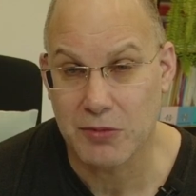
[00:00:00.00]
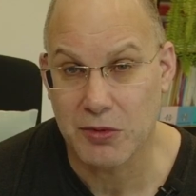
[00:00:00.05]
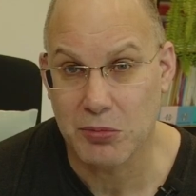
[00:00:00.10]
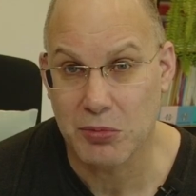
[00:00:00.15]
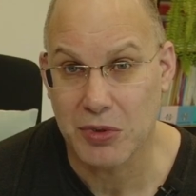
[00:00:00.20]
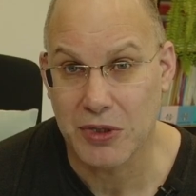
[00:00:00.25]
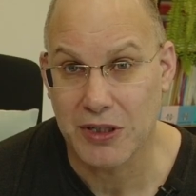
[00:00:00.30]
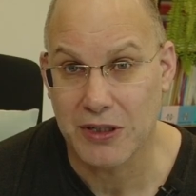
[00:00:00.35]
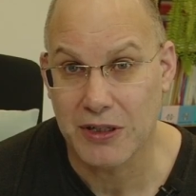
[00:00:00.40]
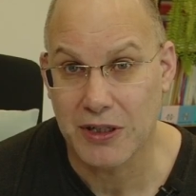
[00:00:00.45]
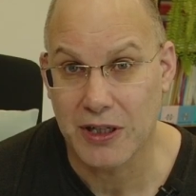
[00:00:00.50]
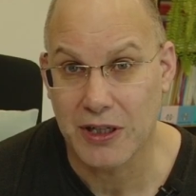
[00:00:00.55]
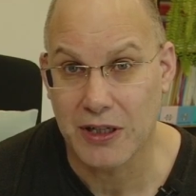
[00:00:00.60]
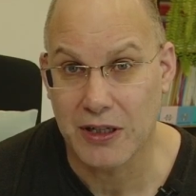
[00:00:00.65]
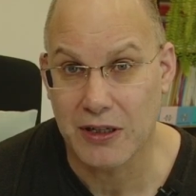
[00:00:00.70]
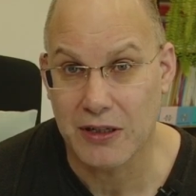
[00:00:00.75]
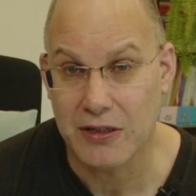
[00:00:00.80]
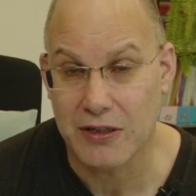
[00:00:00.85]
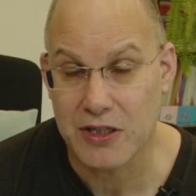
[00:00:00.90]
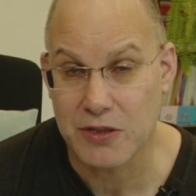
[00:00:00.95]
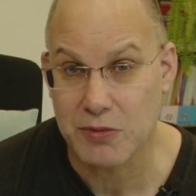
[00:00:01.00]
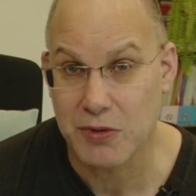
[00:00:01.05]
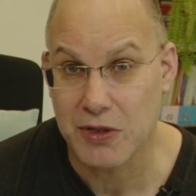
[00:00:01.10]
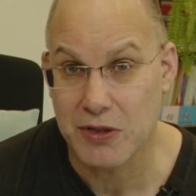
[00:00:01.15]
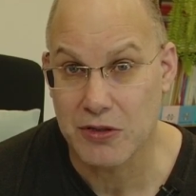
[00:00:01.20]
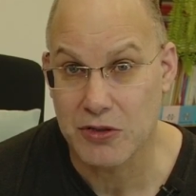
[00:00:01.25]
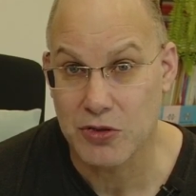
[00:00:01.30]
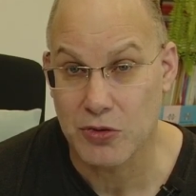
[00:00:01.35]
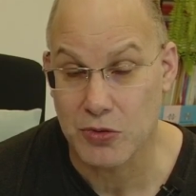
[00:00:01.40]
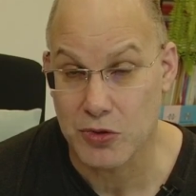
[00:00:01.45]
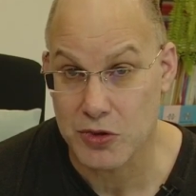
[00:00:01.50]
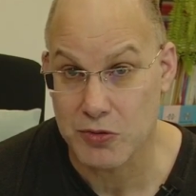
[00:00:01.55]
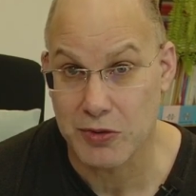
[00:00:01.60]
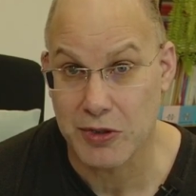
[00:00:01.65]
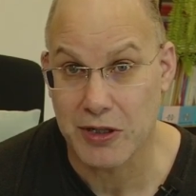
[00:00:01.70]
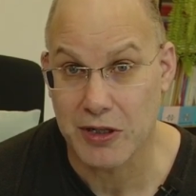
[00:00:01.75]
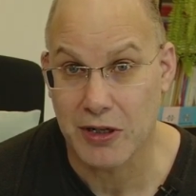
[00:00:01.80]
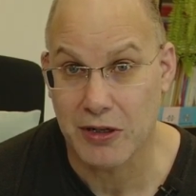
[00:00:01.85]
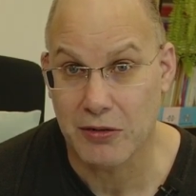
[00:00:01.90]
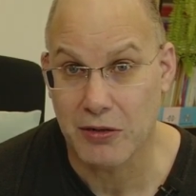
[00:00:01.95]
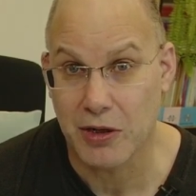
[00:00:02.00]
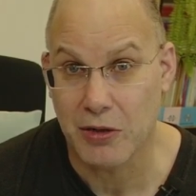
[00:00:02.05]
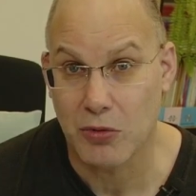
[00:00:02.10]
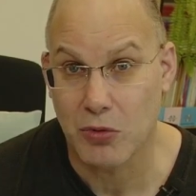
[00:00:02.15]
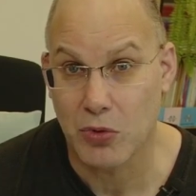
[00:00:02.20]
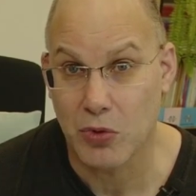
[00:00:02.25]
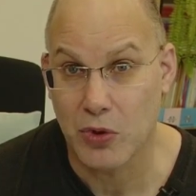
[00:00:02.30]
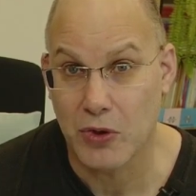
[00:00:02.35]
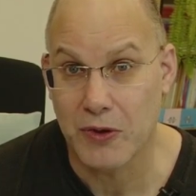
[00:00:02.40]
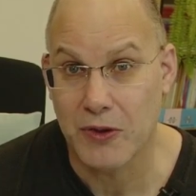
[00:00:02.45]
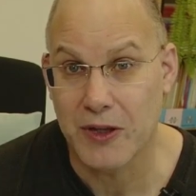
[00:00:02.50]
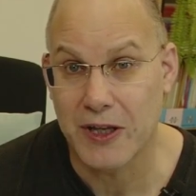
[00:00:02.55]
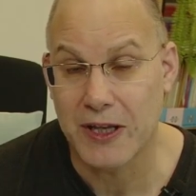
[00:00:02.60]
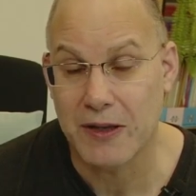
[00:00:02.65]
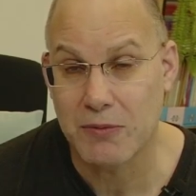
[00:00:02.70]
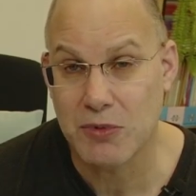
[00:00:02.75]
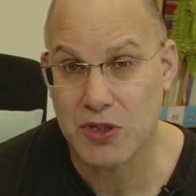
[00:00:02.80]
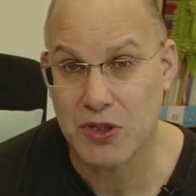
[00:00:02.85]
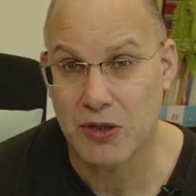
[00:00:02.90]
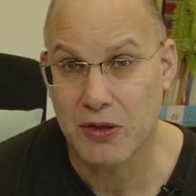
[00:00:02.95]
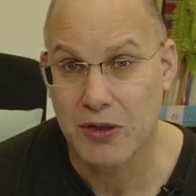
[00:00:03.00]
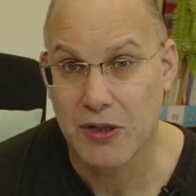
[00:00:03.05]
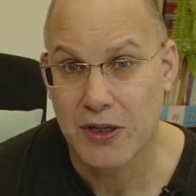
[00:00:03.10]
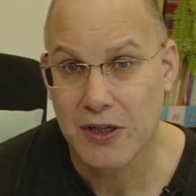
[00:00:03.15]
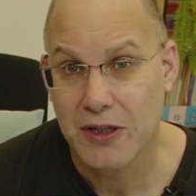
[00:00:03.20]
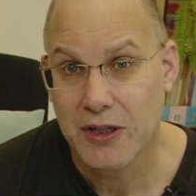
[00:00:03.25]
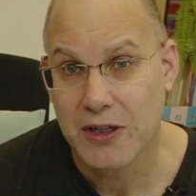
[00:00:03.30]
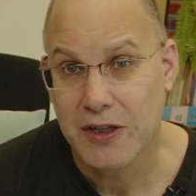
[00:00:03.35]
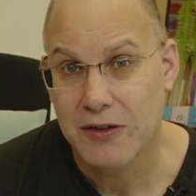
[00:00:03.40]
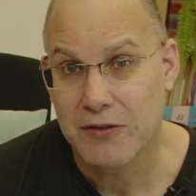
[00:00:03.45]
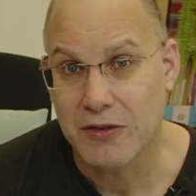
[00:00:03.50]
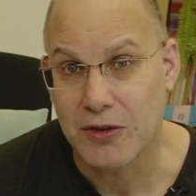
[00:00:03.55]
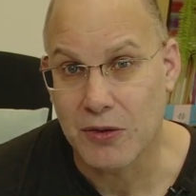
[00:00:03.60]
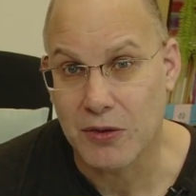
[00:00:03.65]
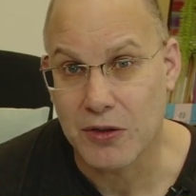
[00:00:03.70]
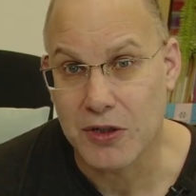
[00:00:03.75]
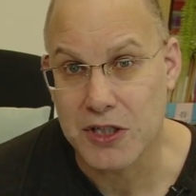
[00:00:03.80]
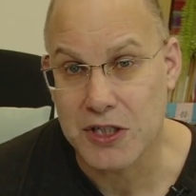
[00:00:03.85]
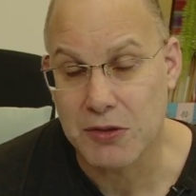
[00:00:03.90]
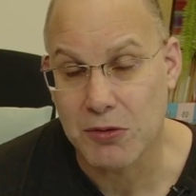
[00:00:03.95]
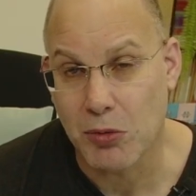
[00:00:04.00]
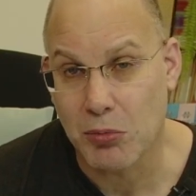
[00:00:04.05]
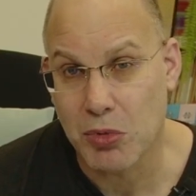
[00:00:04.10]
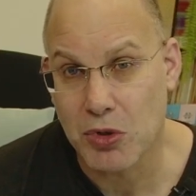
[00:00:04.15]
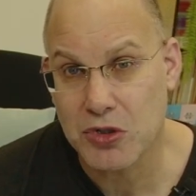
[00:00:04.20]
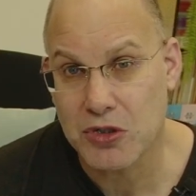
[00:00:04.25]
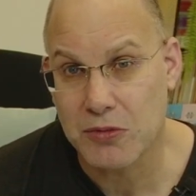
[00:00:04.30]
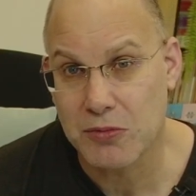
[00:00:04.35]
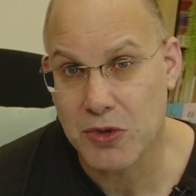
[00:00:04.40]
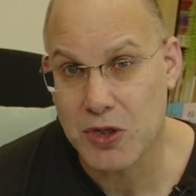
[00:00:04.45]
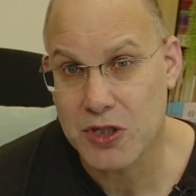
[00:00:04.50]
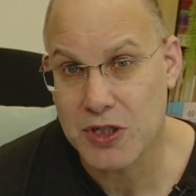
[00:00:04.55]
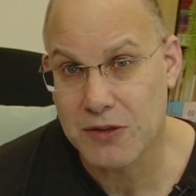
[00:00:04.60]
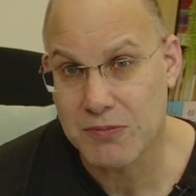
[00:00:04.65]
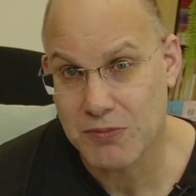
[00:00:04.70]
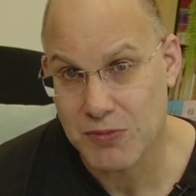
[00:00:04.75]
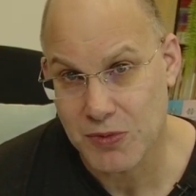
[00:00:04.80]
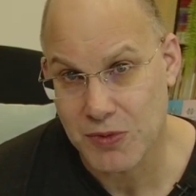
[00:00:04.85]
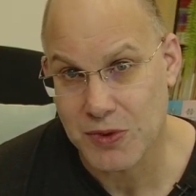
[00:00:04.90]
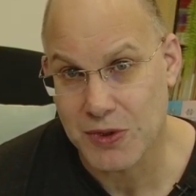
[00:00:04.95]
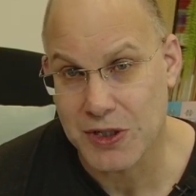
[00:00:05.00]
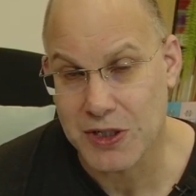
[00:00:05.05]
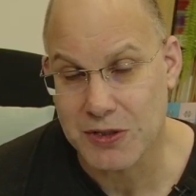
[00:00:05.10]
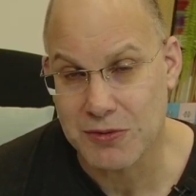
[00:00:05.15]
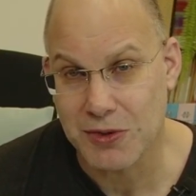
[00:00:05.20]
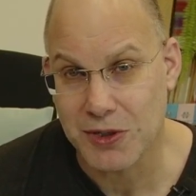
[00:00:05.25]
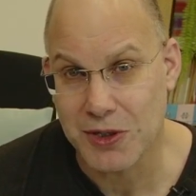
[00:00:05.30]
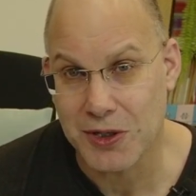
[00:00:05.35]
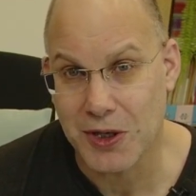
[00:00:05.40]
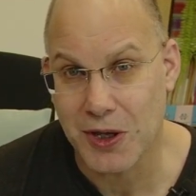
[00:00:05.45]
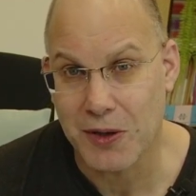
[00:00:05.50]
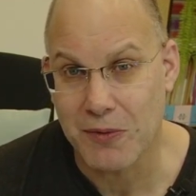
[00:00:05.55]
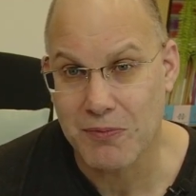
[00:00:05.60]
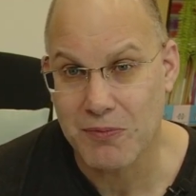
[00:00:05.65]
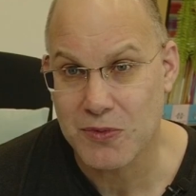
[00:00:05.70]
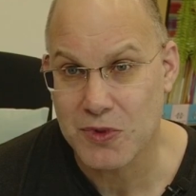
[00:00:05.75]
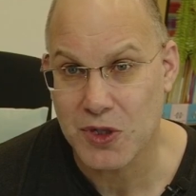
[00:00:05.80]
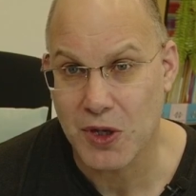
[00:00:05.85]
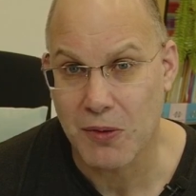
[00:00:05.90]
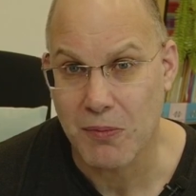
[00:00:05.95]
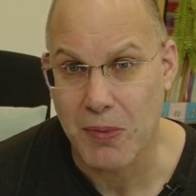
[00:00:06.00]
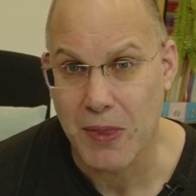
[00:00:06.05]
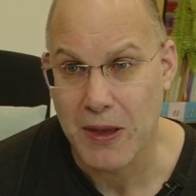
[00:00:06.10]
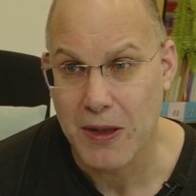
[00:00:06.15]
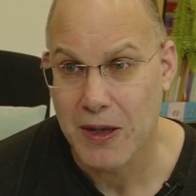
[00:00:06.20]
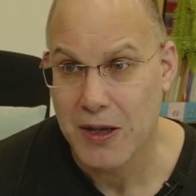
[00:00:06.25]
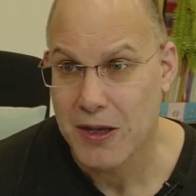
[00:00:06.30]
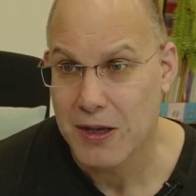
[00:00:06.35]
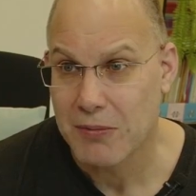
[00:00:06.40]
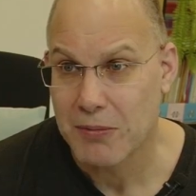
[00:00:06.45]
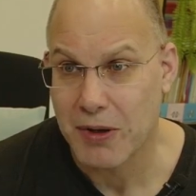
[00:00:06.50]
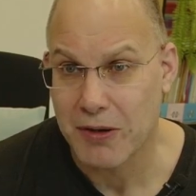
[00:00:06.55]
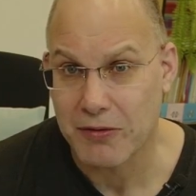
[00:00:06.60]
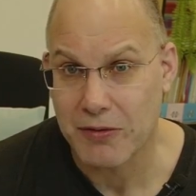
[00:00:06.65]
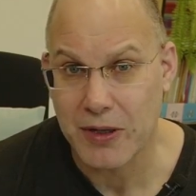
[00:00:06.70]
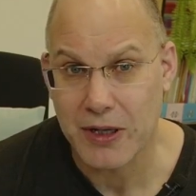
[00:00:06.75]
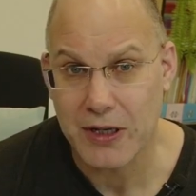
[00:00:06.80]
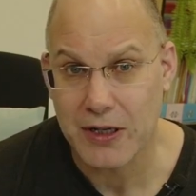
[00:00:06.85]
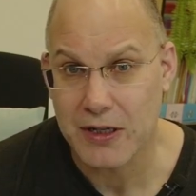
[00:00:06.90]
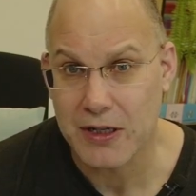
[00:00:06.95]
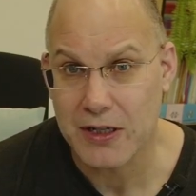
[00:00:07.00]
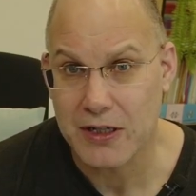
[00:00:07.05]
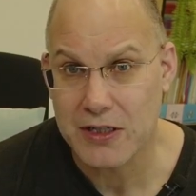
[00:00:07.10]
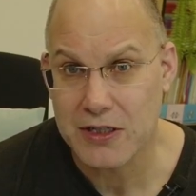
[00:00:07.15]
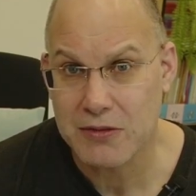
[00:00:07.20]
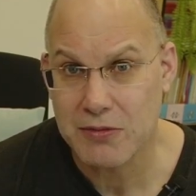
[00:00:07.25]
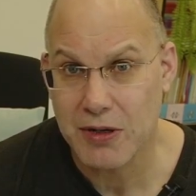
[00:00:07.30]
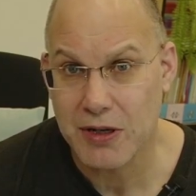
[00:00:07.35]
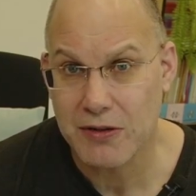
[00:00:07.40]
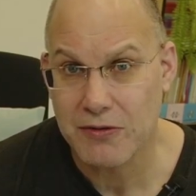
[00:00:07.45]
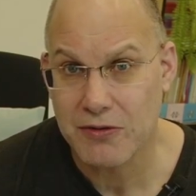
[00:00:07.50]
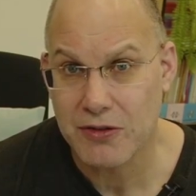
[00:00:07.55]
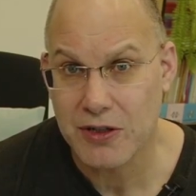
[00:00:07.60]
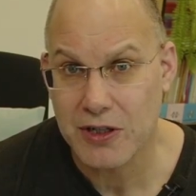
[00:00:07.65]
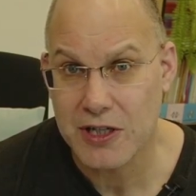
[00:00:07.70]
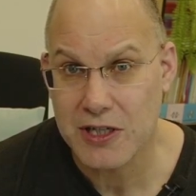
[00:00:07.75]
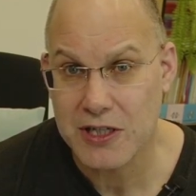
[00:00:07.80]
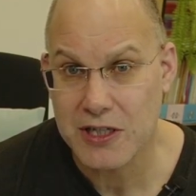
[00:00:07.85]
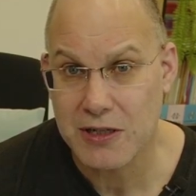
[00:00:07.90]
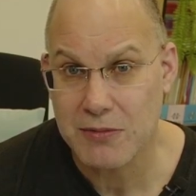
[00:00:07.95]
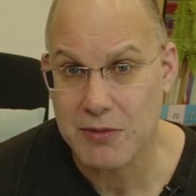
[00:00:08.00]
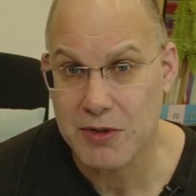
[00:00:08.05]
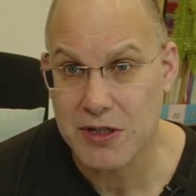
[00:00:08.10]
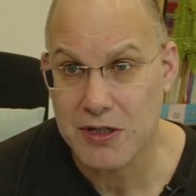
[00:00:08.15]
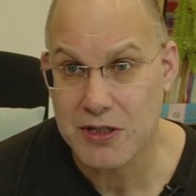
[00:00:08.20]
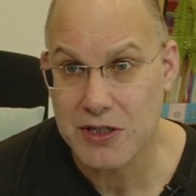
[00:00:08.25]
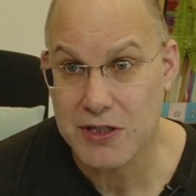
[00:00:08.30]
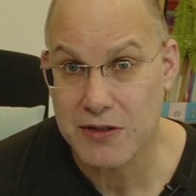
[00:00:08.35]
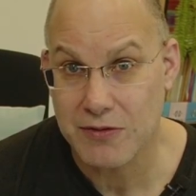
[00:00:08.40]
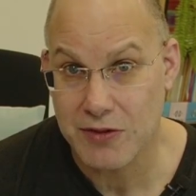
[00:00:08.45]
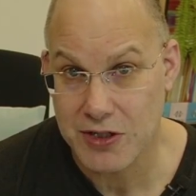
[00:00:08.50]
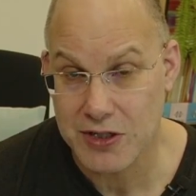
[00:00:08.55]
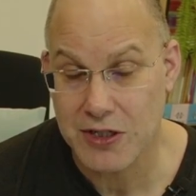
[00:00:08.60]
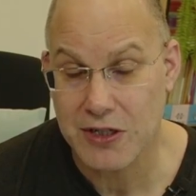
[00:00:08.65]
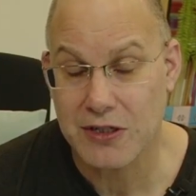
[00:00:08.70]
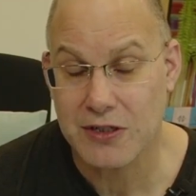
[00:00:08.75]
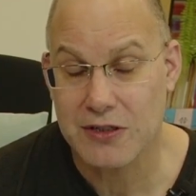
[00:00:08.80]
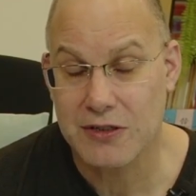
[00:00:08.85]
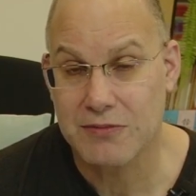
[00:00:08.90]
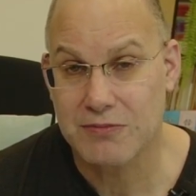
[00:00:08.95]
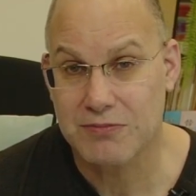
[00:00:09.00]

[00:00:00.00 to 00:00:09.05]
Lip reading: Bean, and Short and Sweet are all in there. So if you're looking to see what books I'm using, that's where to go. So apart from that, it's ready for lesson number 76.